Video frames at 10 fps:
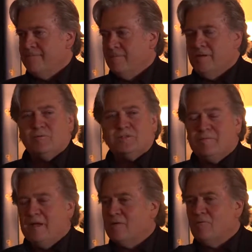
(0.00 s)
People say,
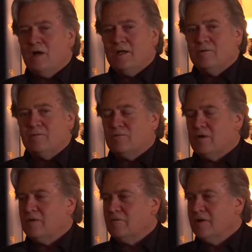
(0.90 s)
Bannon, why are you
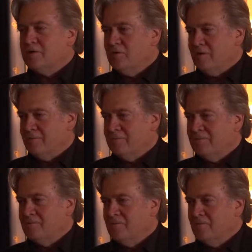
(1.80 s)
running around Europe?
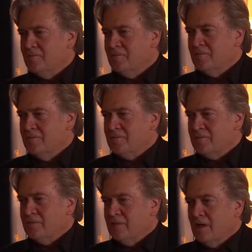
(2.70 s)

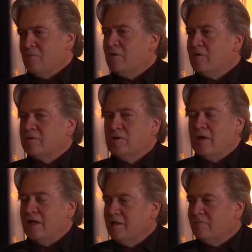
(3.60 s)
I'm running around Europe.
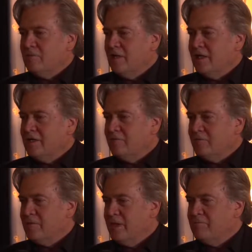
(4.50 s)
I come
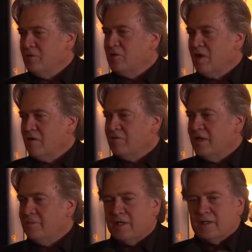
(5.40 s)
from a blue-collar
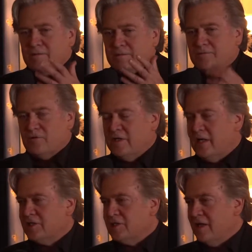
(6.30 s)
family. Front
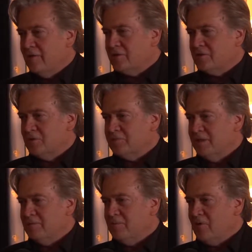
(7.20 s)
National and the Swiss
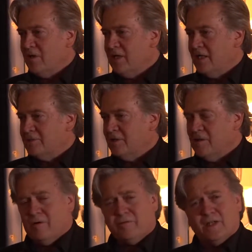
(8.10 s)
People Party asked me to
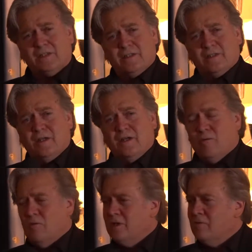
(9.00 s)
come over, and I said,
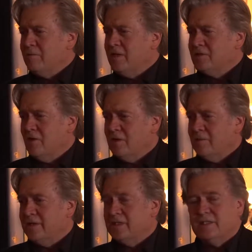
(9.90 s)
what do you want me to talk
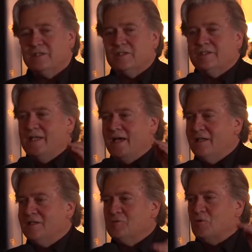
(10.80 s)
about? And they said, just tell
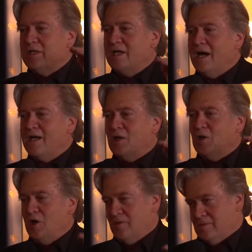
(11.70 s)
us we're not
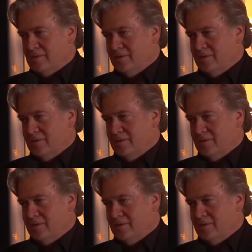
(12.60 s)
alone.